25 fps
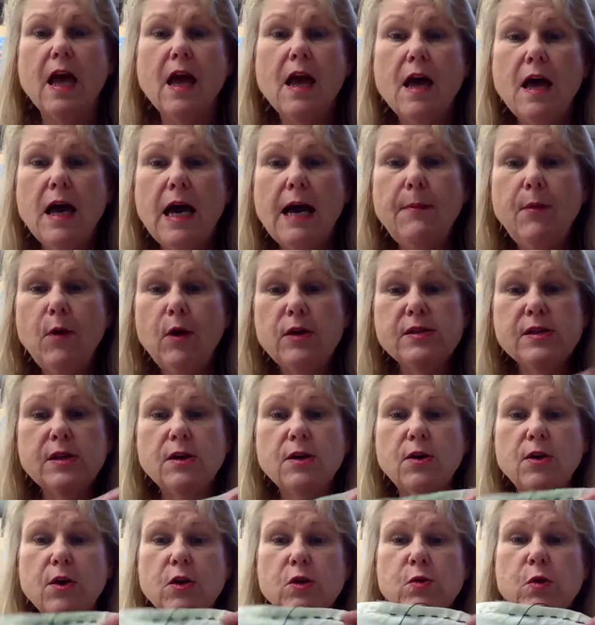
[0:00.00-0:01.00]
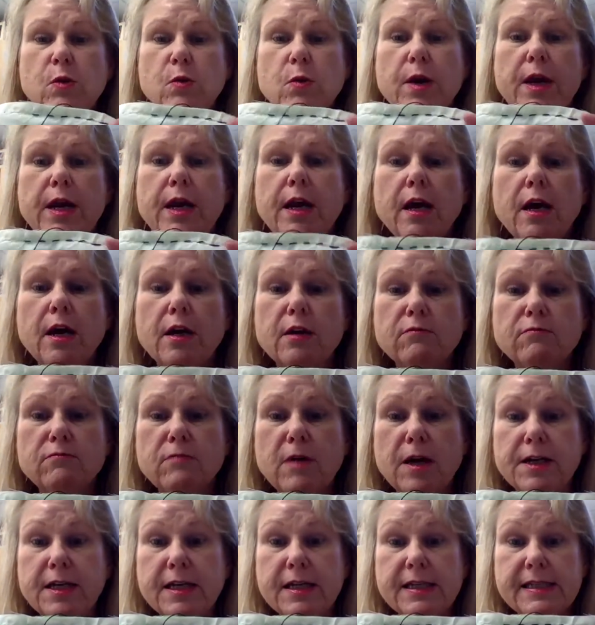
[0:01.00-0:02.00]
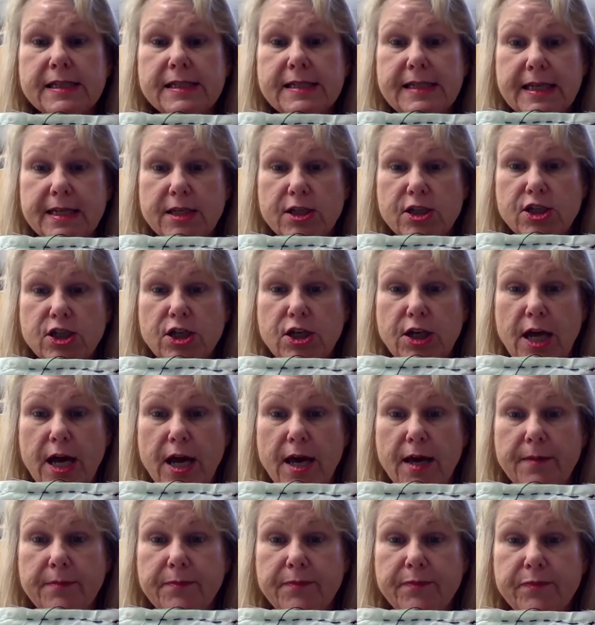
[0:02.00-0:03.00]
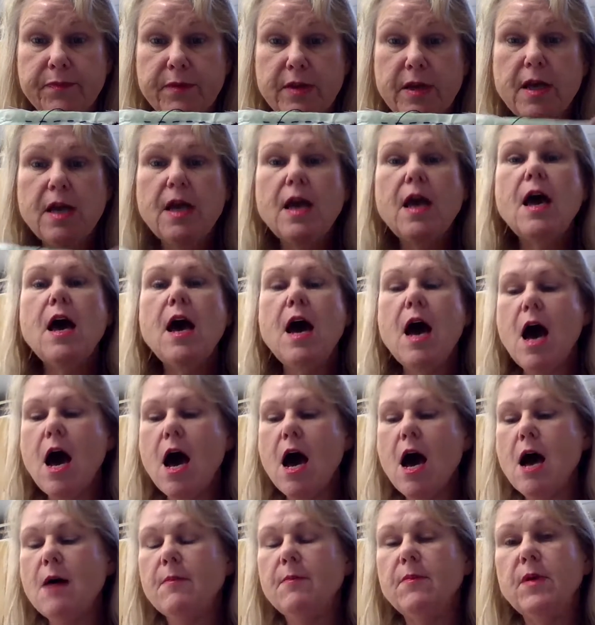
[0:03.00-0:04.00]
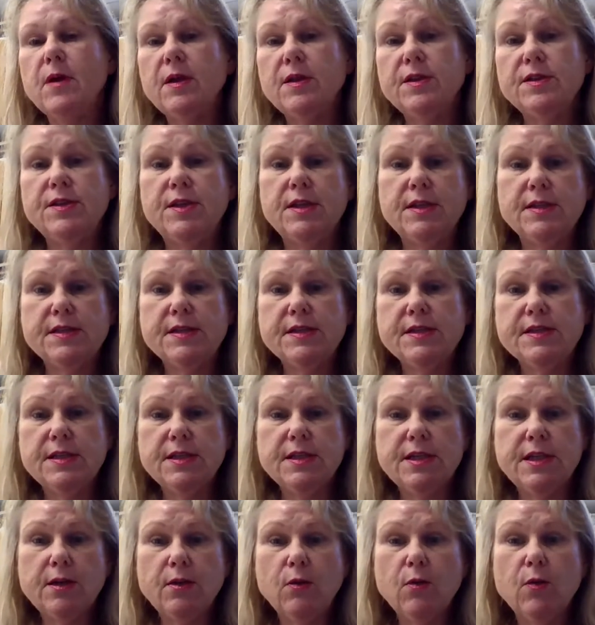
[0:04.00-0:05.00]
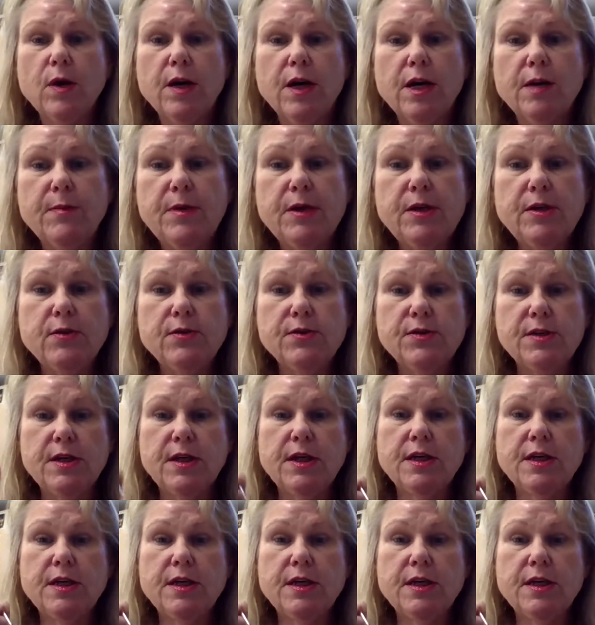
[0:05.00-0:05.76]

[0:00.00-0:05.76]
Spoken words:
Hi boys and girls, we're working on a running stitch today. This is the needle we're going to be using.